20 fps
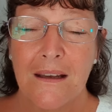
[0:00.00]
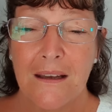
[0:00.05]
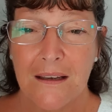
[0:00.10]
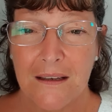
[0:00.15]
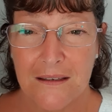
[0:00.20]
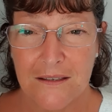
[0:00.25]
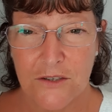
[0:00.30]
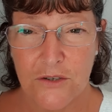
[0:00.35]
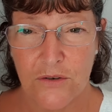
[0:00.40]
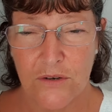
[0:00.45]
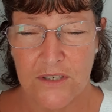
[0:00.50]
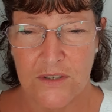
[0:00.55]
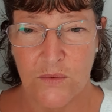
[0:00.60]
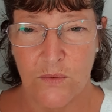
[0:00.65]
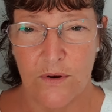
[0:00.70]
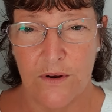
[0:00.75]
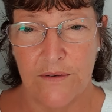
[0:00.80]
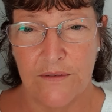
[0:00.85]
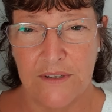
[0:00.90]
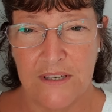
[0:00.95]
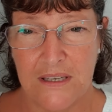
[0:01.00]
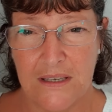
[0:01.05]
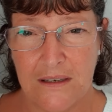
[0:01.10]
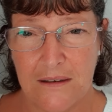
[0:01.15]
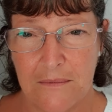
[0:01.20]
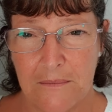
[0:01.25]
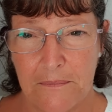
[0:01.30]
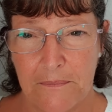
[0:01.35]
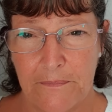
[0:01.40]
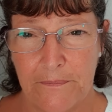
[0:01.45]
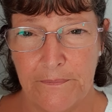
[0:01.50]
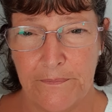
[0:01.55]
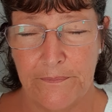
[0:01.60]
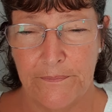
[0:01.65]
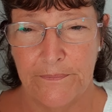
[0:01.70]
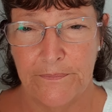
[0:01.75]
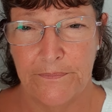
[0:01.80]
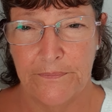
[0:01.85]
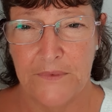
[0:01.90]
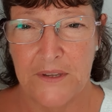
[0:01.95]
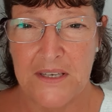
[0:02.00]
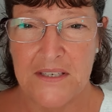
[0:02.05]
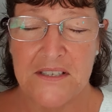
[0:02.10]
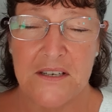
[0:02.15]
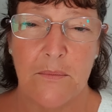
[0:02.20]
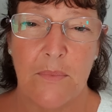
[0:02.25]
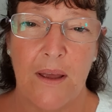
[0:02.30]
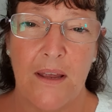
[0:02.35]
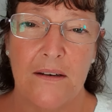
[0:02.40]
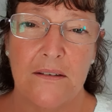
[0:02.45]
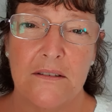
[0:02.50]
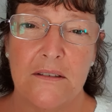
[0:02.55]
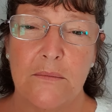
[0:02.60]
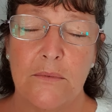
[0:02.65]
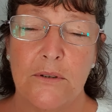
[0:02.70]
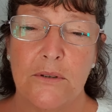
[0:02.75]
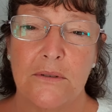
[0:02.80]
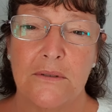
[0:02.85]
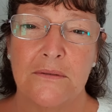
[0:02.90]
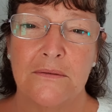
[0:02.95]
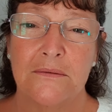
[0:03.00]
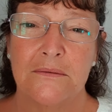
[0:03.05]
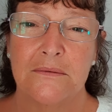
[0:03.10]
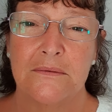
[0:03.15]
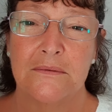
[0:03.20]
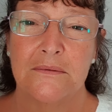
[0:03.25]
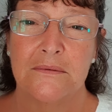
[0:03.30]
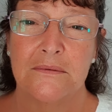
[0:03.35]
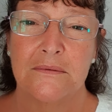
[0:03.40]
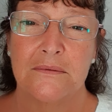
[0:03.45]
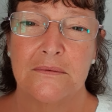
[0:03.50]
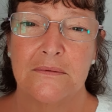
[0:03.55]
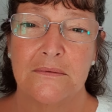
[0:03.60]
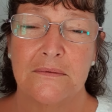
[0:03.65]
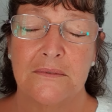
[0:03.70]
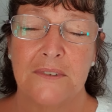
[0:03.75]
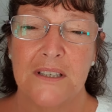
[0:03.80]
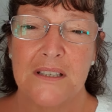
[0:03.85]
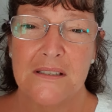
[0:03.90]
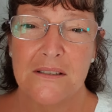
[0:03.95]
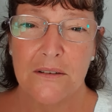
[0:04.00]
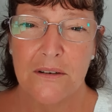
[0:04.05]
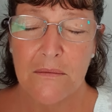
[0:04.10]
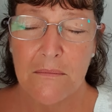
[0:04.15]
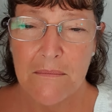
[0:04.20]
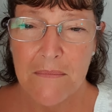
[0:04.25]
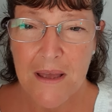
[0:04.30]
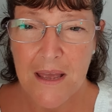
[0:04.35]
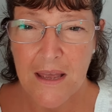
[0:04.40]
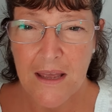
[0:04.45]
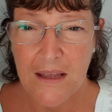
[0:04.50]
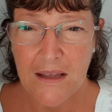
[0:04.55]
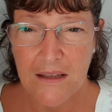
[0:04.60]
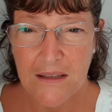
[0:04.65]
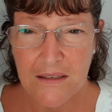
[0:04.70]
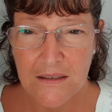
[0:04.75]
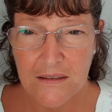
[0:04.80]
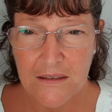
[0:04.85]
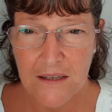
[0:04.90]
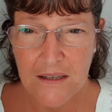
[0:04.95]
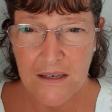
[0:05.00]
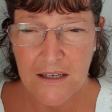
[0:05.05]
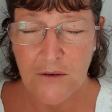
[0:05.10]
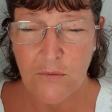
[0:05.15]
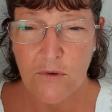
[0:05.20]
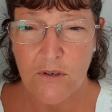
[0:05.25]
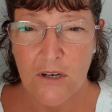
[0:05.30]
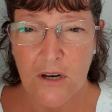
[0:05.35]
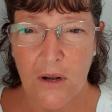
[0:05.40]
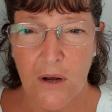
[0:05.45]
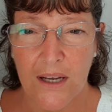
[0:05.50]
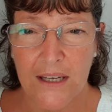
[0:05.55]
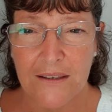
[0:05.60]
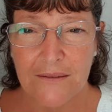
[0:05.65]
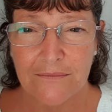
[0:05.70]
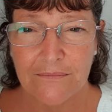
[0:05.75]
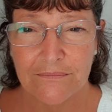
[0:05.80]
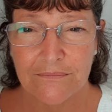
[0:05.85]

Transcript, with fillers: He is trustworthy. He's dependable. He's not a man that he would lie.